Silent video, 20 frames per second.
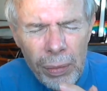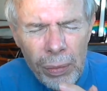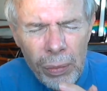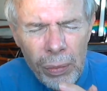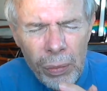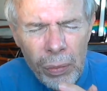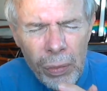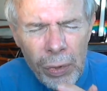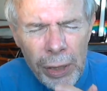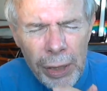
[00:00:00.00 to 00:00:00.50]

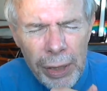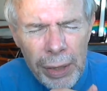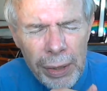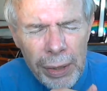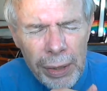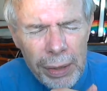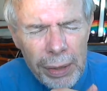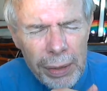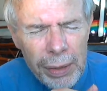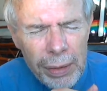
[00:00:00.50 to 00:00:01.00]

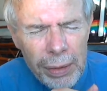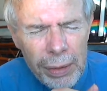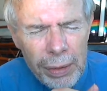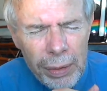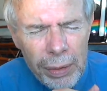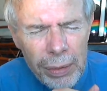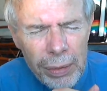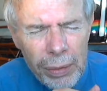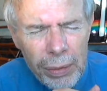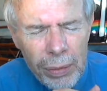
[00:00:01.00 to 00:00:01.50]
where
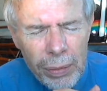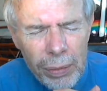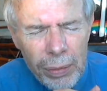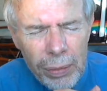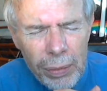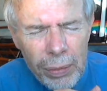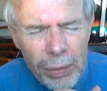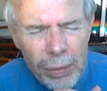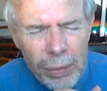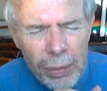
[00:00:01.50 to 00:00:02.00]

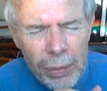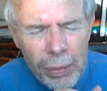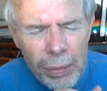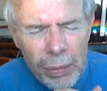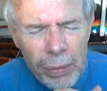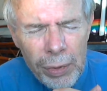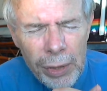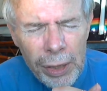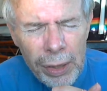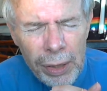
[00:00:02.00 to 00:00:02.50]

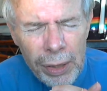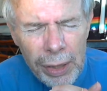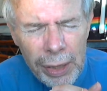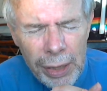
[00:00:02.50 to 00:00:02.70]
we are